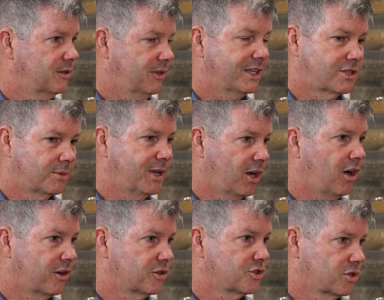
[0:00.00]
That's going to be a
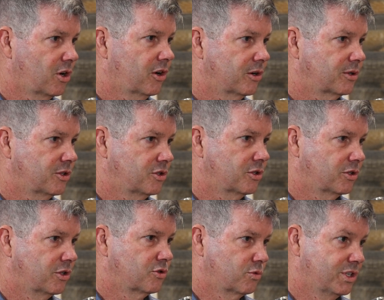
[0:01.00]
hotter start because
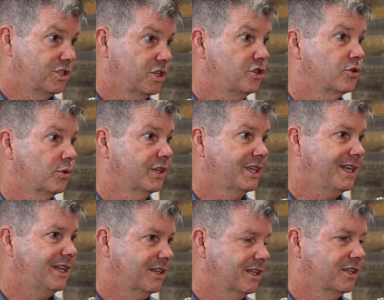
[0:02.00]
there's residual
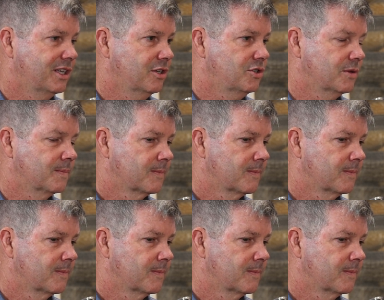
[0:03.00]
heat in the engine.